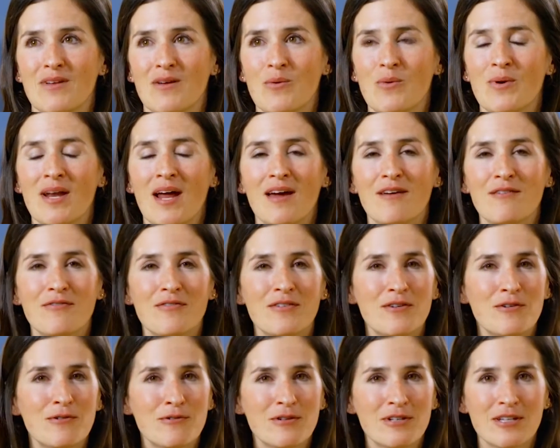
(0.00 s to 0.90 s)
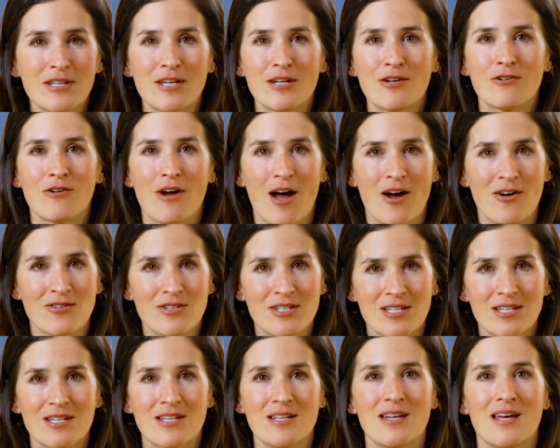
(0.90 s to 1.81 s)
really
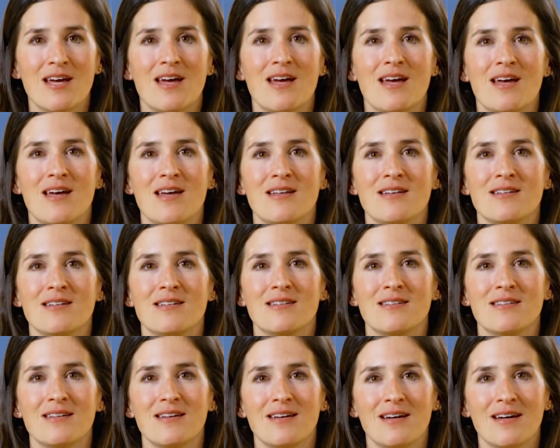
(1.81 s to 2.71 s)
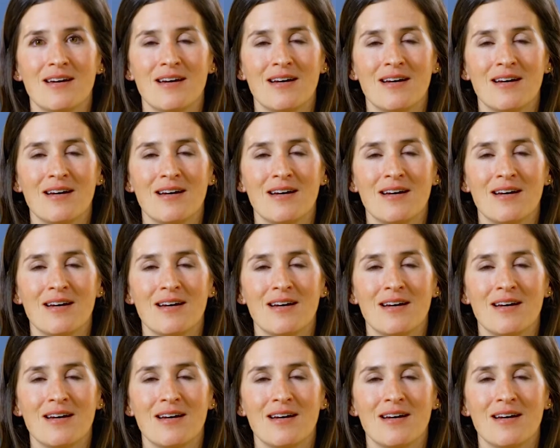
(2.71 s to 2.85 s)
grounded and